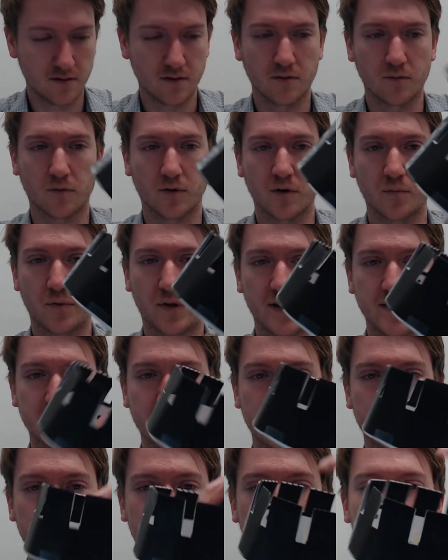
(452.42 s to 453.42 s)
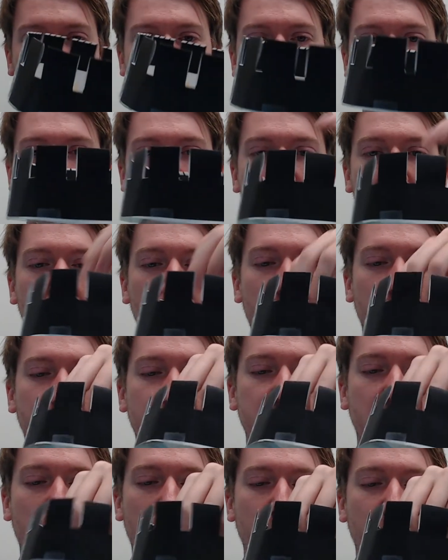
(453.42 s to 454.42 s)
We're going to place our CD right on
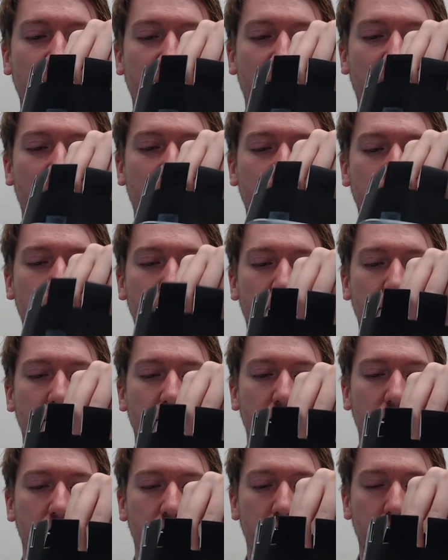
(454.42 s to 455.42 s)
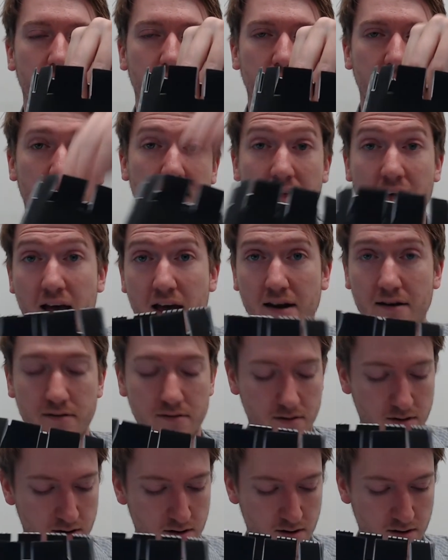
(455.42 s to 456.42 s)
top of that, and then
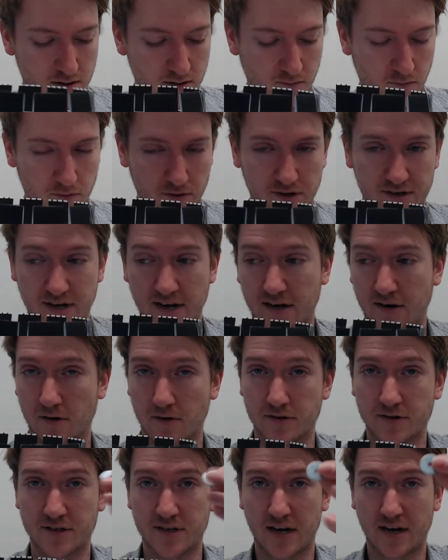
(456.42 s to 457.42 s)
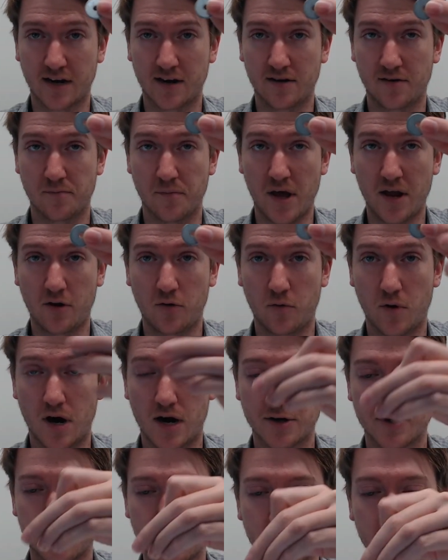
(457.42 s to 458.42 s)
we're going to take our second metal
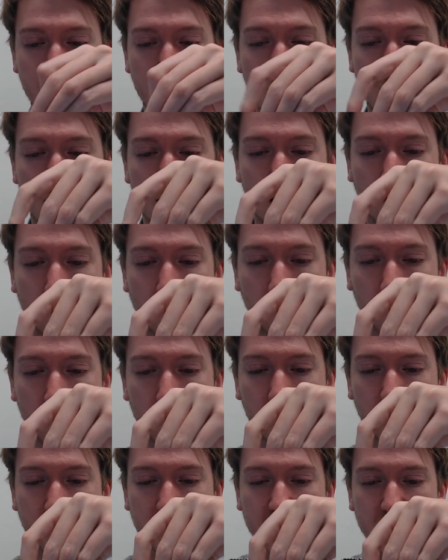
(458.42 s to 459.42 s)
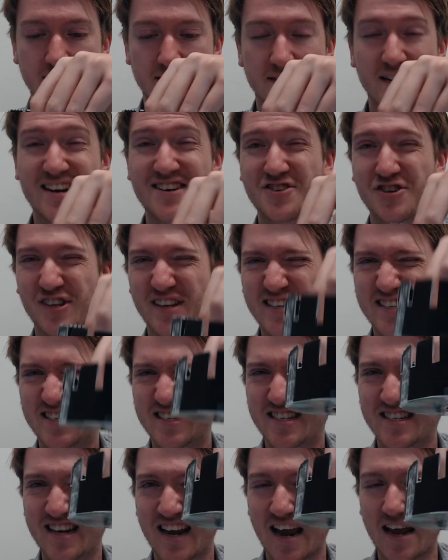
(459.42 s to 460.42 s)
washer and we're going to essentially
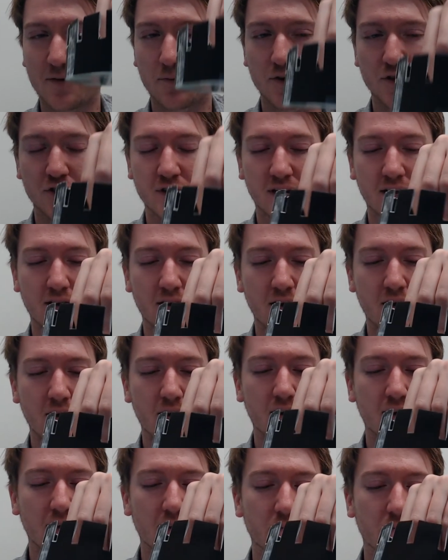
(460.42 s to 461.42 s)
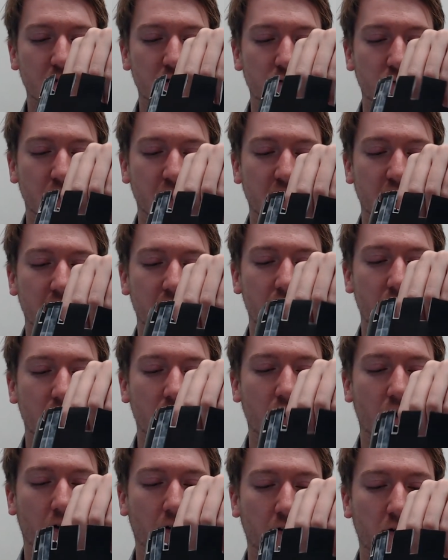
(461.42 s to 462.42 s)
sandwich it in between
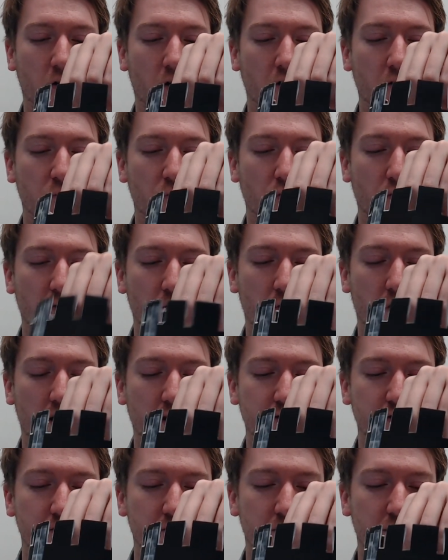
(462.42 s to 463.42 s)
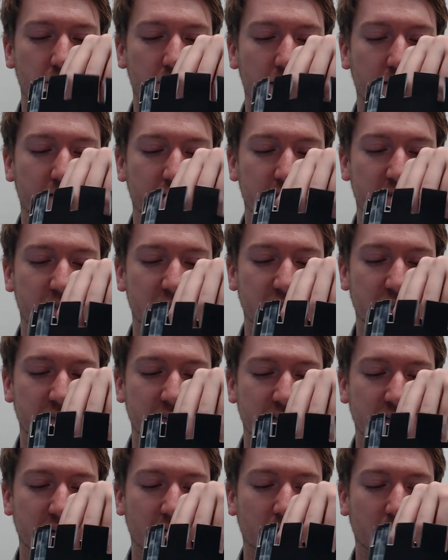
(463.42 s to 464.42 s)
our cardboard washer and the CD.
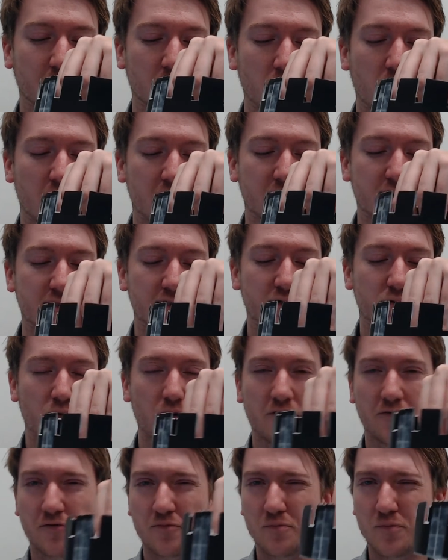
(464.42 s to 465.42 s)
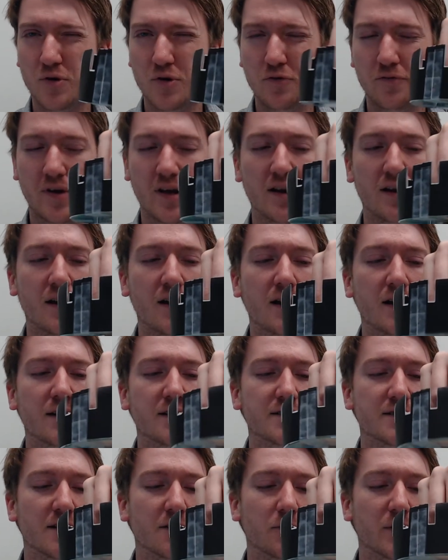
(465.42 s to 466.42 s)
And we want to sort of move it
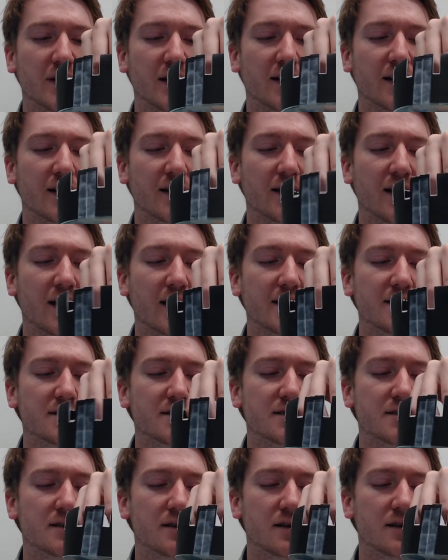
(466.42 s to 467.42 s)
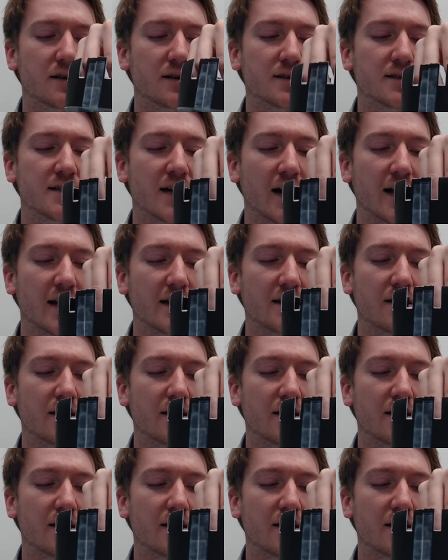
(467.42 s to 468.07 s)
so that we get a nice, tight